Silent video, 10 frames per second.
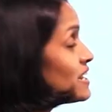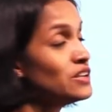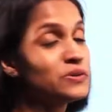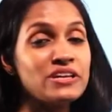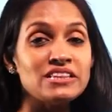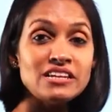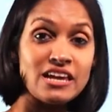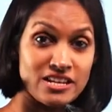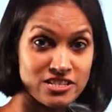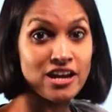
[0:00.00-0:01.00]
During the
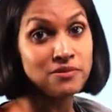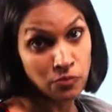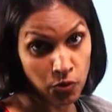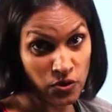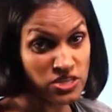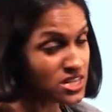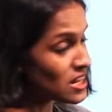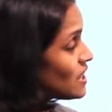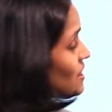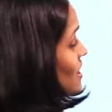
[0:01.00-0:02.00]
daytime,
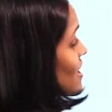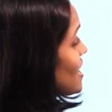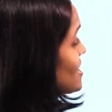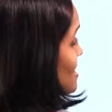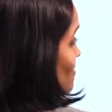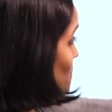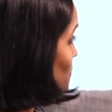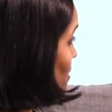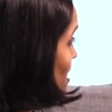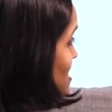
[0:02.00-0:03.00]
mostly they get
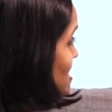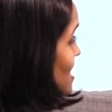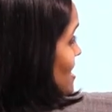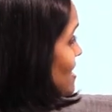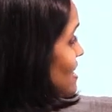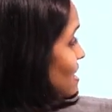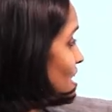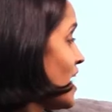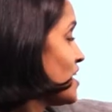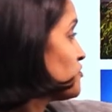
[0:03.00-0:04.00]
evaporated,
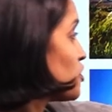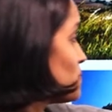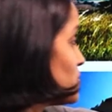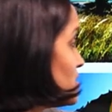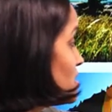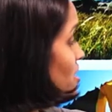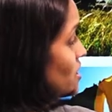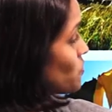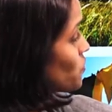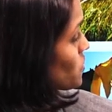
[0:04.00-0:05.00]
and from the
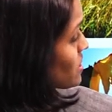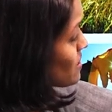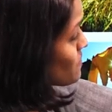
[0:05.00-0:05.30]
water